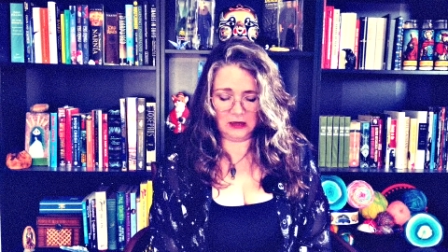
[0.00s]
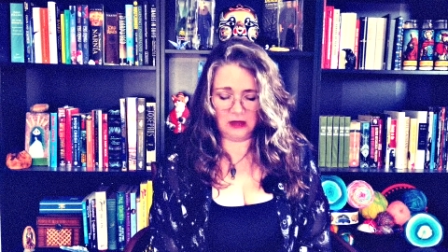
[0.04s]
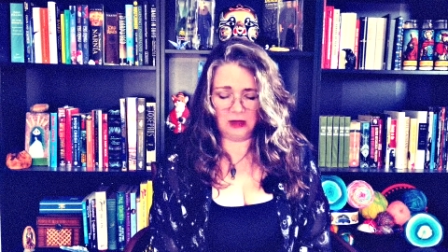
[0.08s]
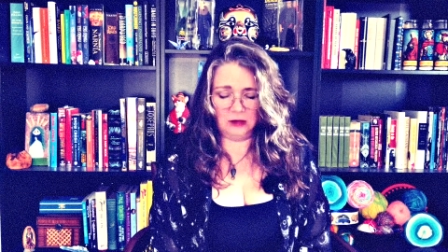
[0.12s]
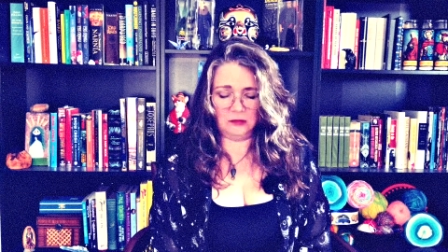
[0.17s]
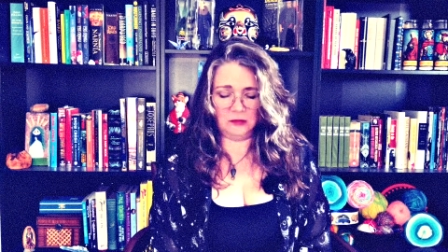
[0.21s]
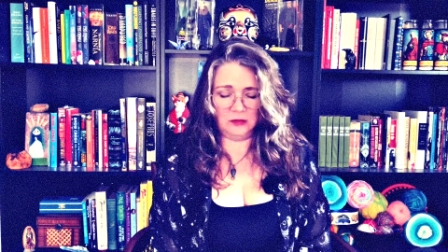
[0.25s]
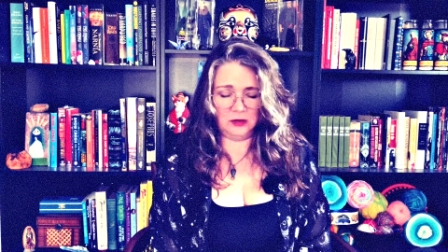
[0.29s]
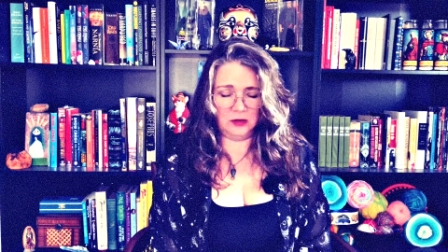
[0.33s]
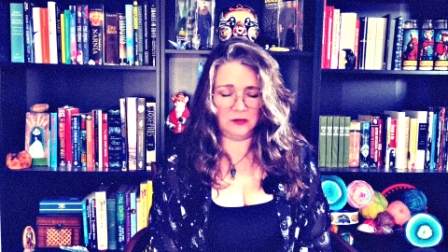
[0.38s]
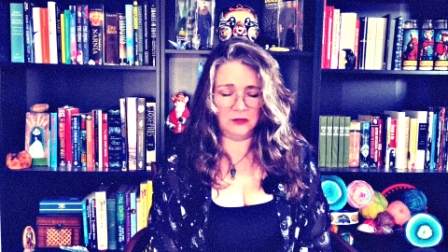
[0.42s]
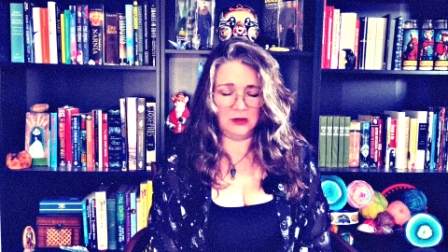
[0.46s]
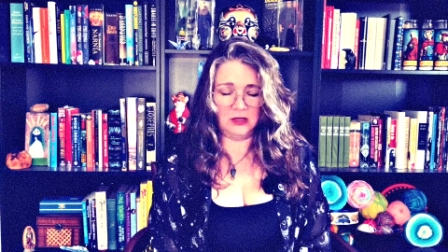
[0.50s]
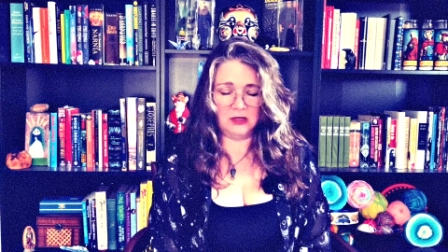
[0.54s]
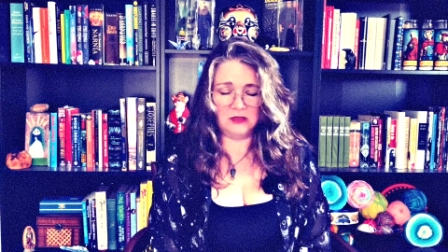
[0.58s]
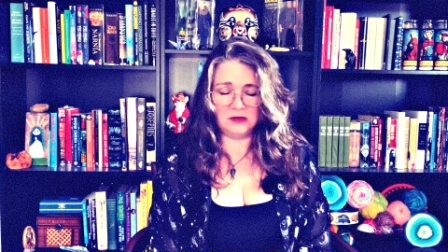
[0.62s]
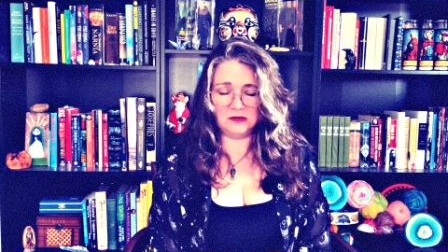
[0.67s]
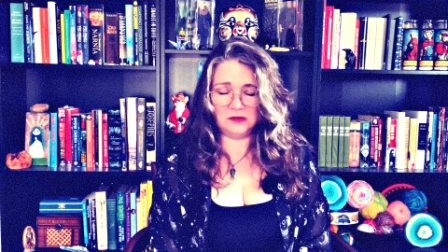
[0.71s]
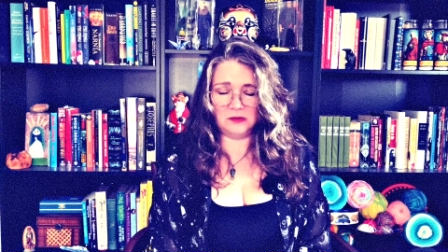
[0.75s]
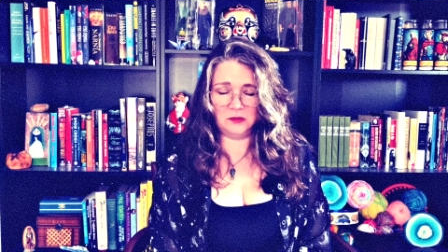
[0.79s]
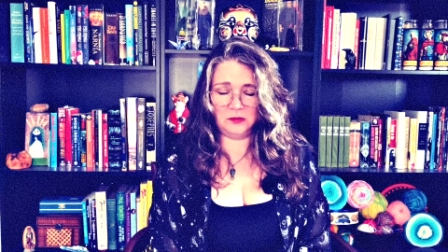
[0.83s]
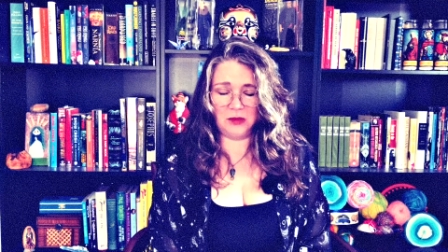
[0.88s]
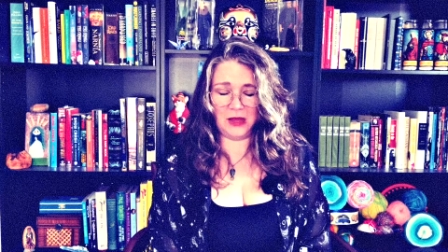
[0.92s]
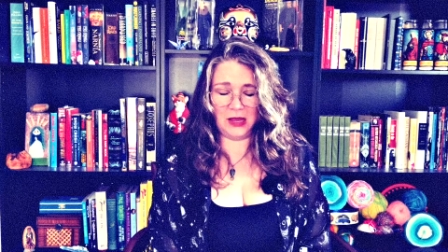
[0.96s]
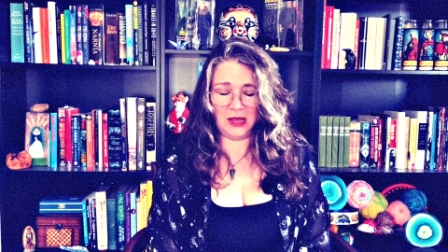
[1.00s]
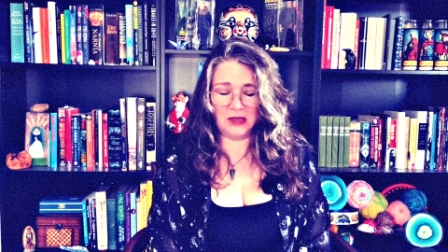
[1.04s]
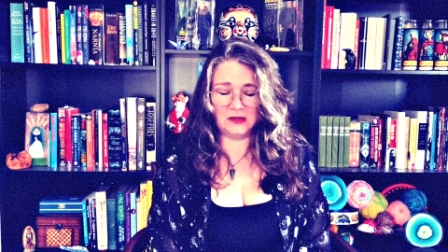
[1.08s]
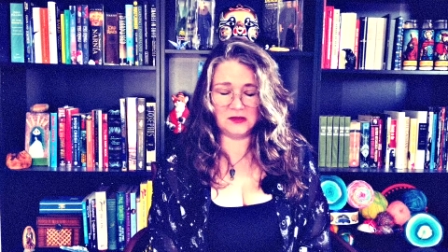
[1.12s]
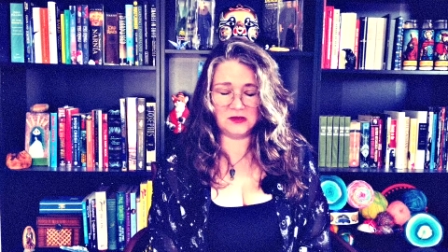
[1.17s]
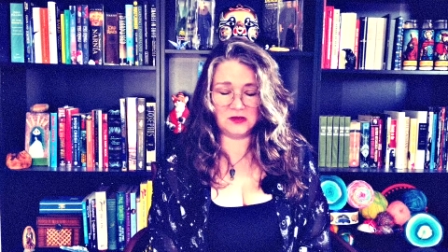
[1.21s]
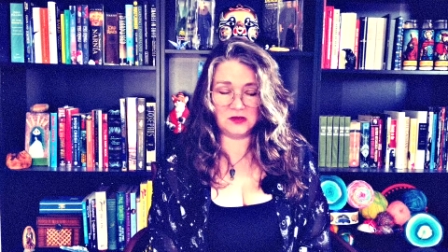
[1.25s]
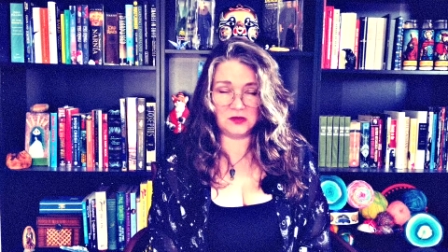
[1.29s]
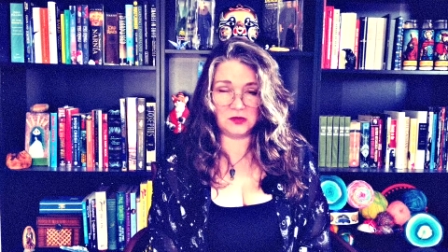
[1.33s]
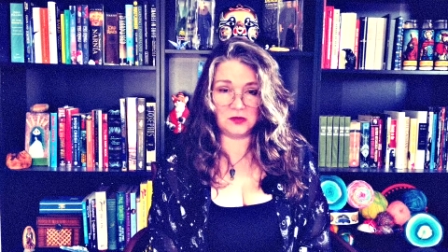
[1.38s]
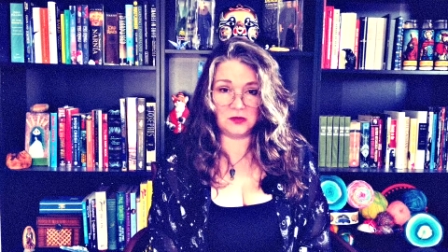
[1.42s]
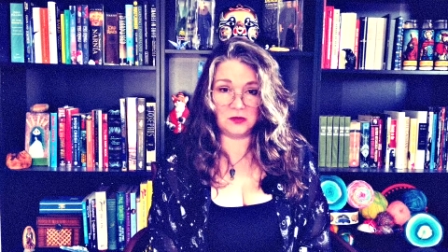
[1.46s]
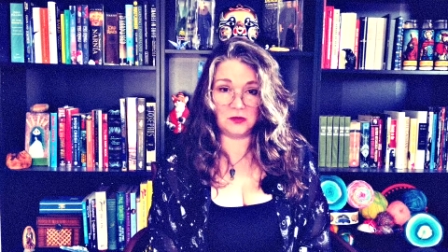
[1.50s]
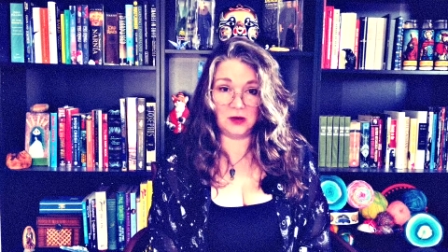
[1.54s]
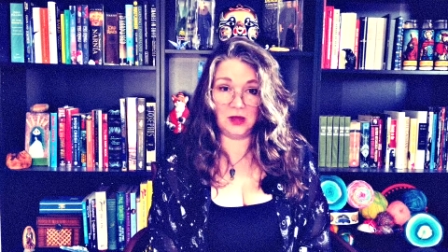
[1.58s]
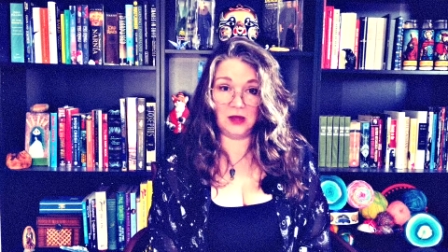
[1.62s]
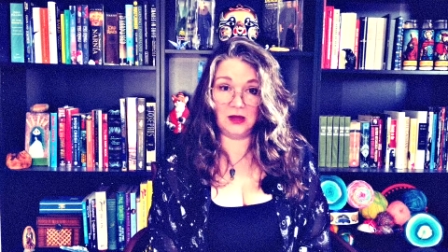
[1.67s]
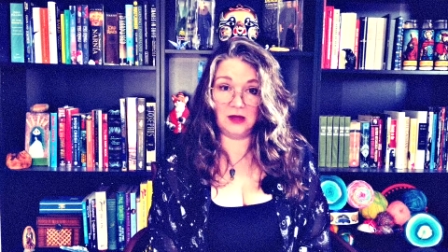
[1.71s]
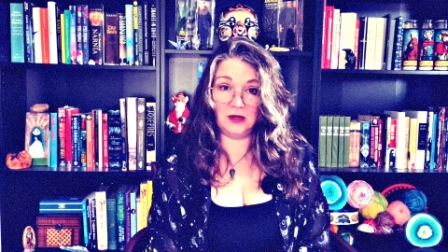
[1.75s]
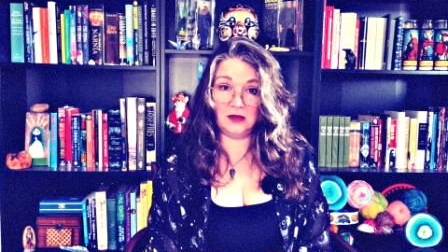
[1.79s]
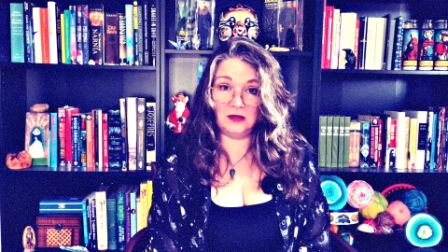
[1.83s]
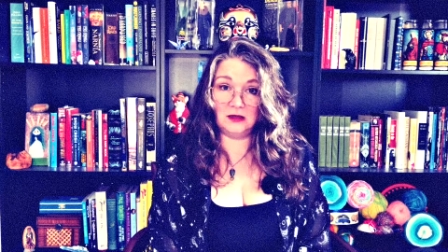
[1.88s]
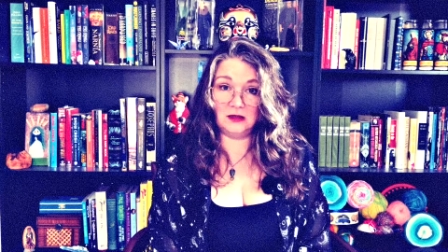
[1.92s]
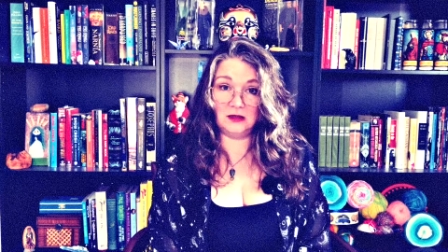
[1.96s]
I mean, he's a pastor,
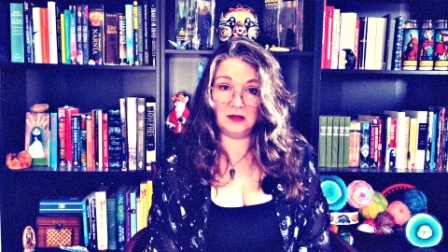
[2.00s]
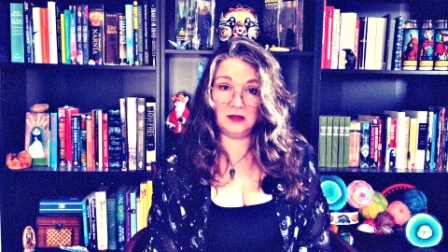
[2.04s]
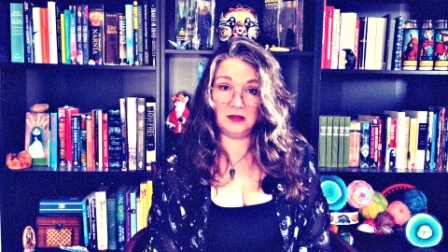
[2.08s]
right?